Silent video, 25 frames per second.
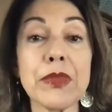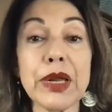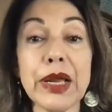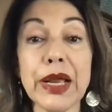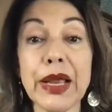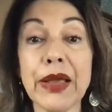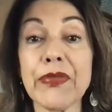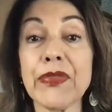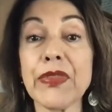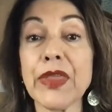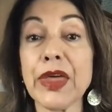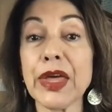
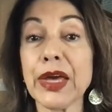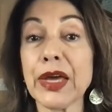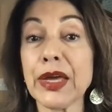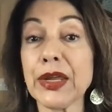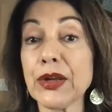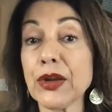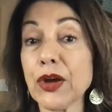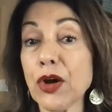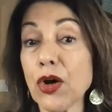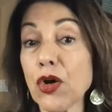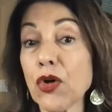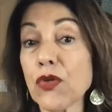
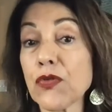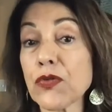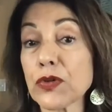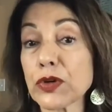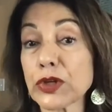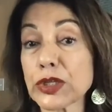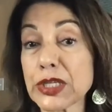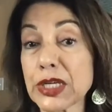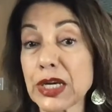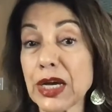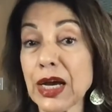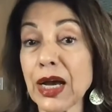then over
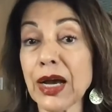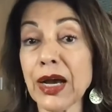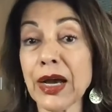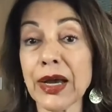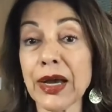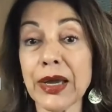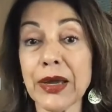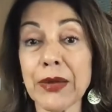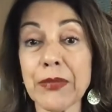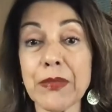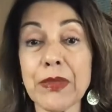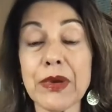
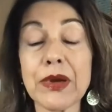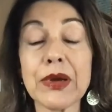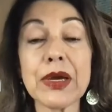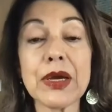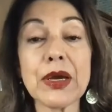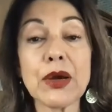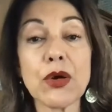time,